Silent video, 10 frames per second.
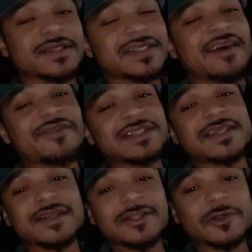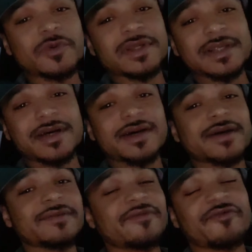
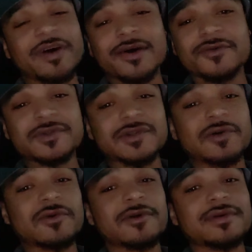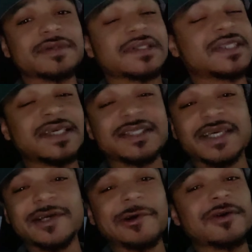17-29, final score.
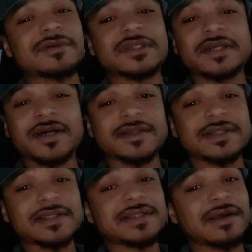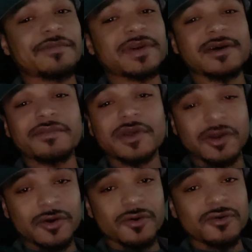CJ Gardner-Johnson stepping up
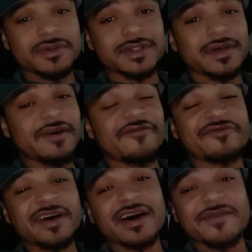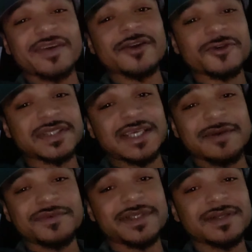huge. 5
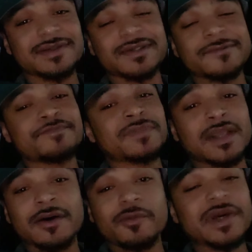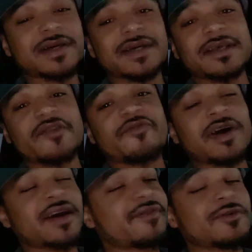interceptions. We couldn't get
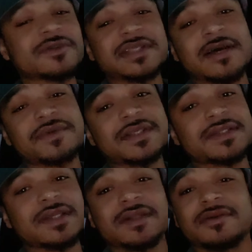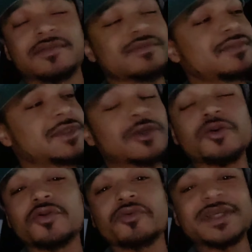5 interceptions in
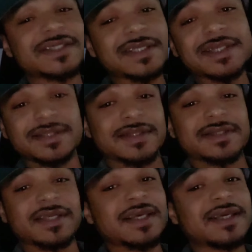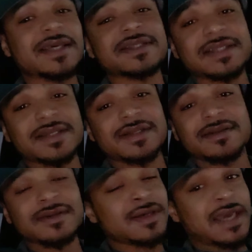2-3 seasons, and he gets it
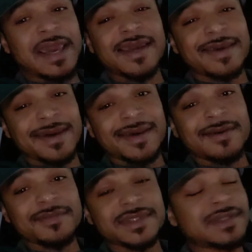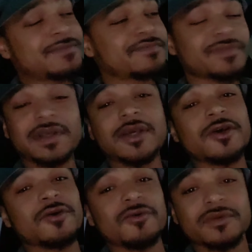in 8 games.
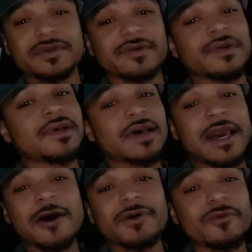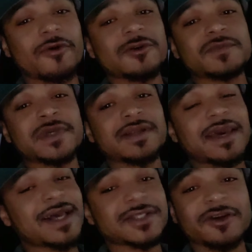Huge. Howie Roseman,
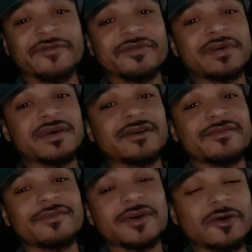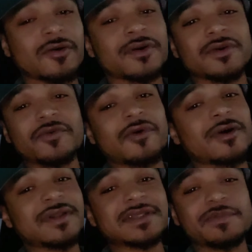hats off to him. Going to New
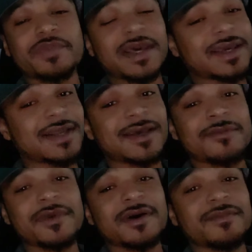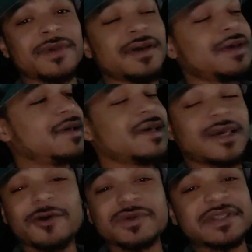Orleans, picking him up.
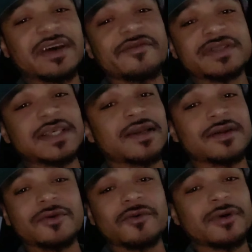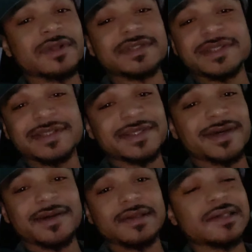He was devastated in New Orleans, he
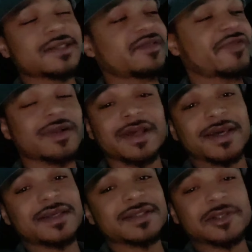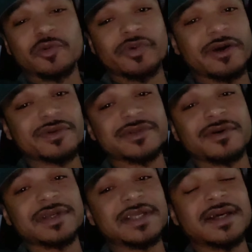said. He just felt like his career was
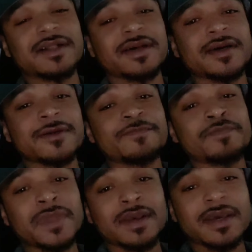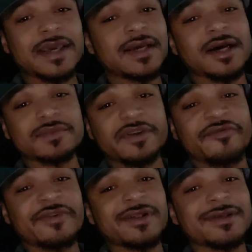on a decline. He comes to
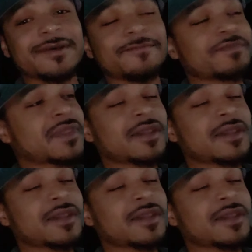Philly,